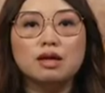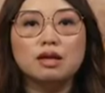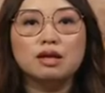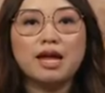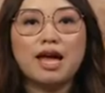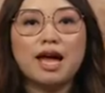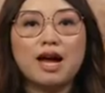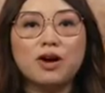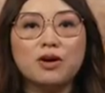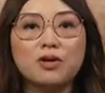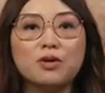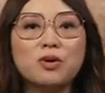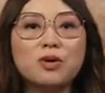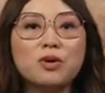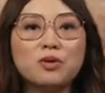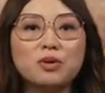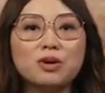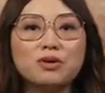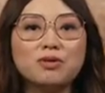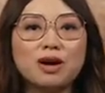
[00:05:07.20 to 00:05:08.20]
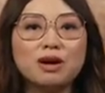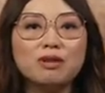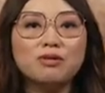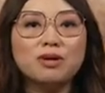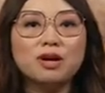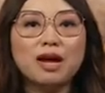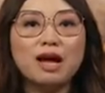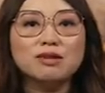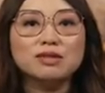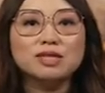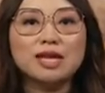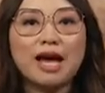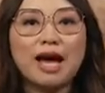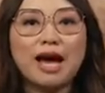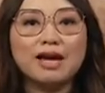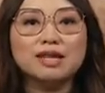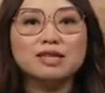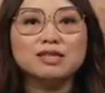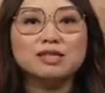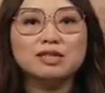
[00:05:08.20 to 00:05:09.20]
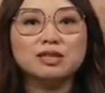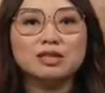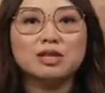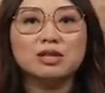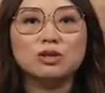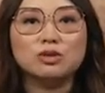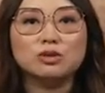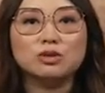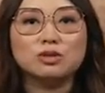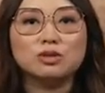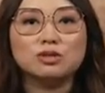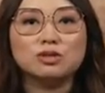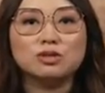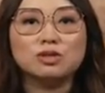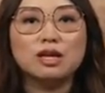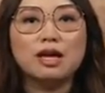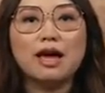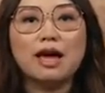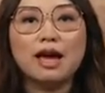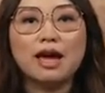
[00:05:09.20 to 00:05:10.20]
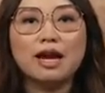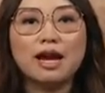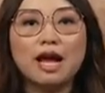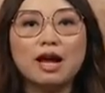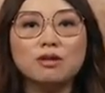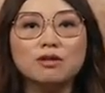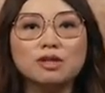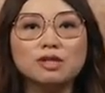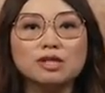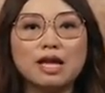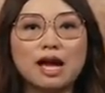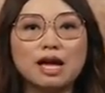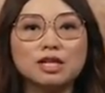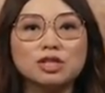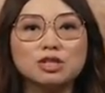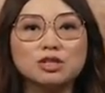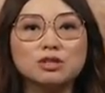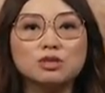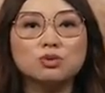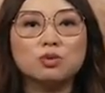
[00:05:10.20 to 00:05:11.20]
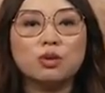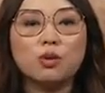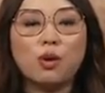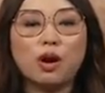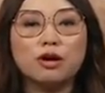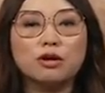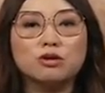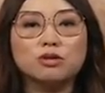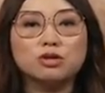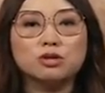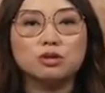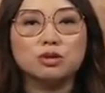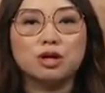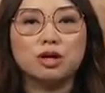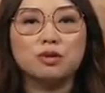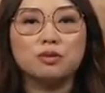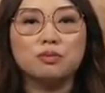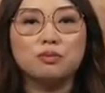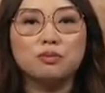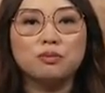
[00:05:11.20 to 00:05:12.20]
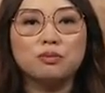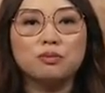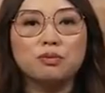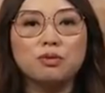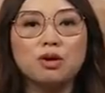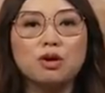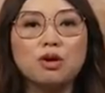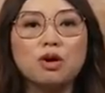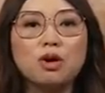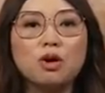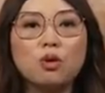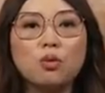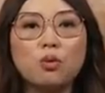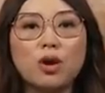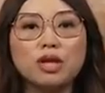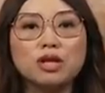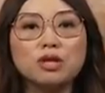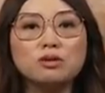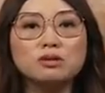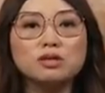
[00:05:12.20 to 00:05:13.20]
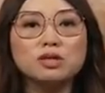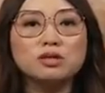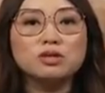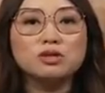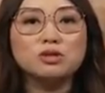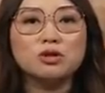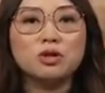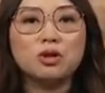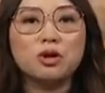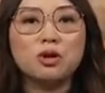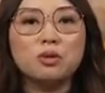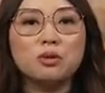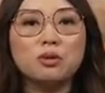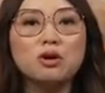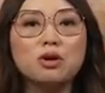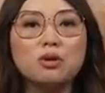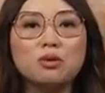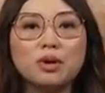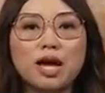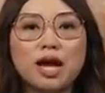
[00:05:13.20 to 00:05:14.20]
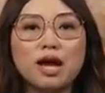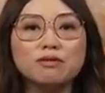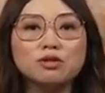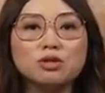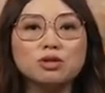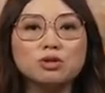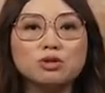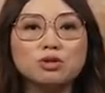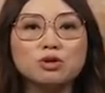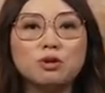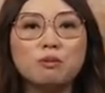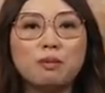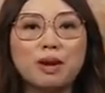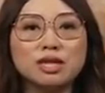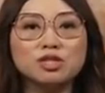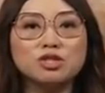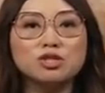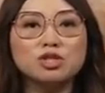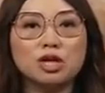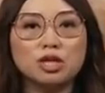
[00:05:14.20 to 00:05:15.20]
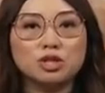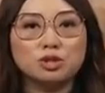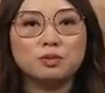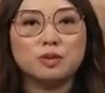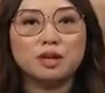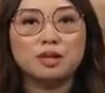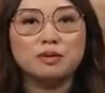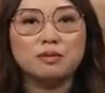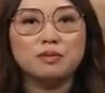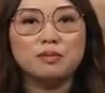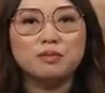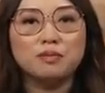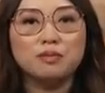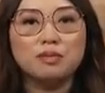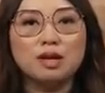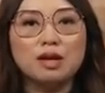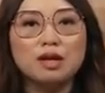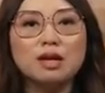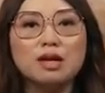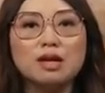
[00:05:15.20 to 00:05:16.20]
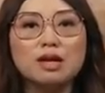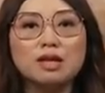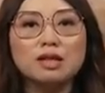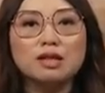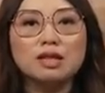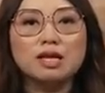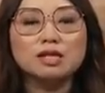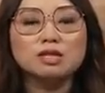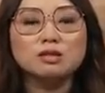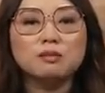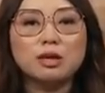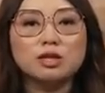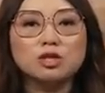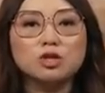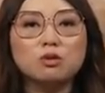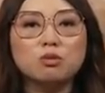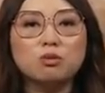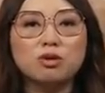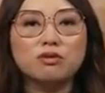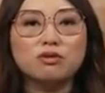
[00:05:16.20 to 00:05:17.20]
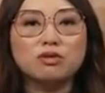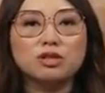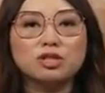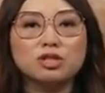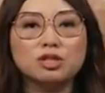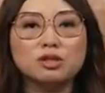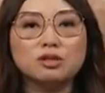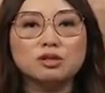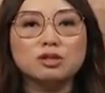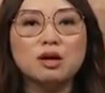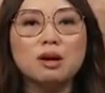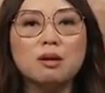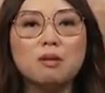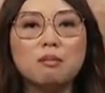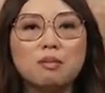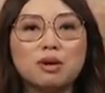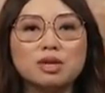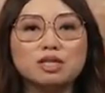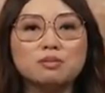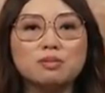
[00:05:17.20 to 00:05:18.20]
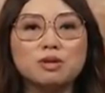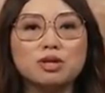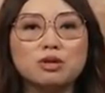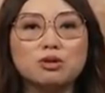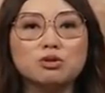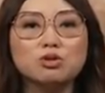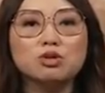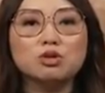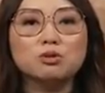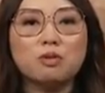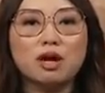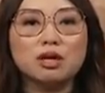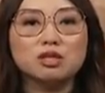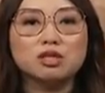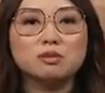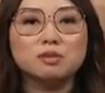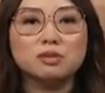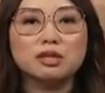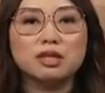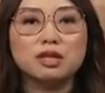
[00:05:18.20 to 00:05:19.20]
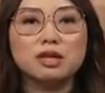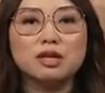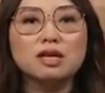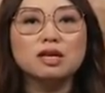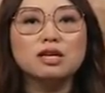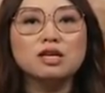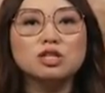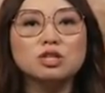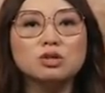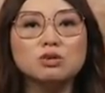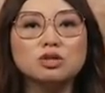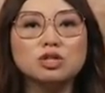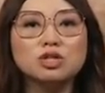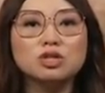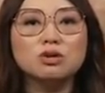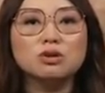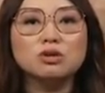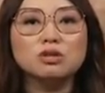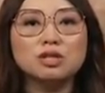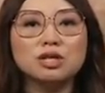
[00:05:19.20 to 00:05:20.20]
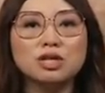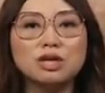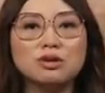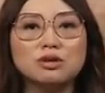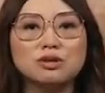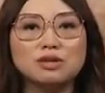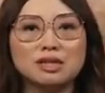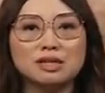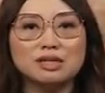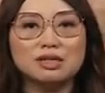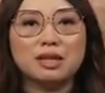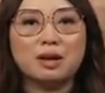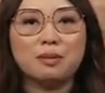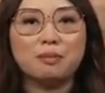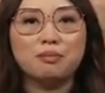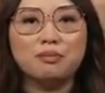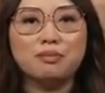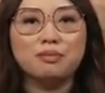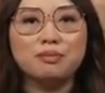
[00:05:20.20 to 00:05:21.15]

Now, we've covered how to add and delete users and how these actions require sudo. When using sudo, we have to use our best judgment. These special privileges must be used responsibly to ensure a secure system.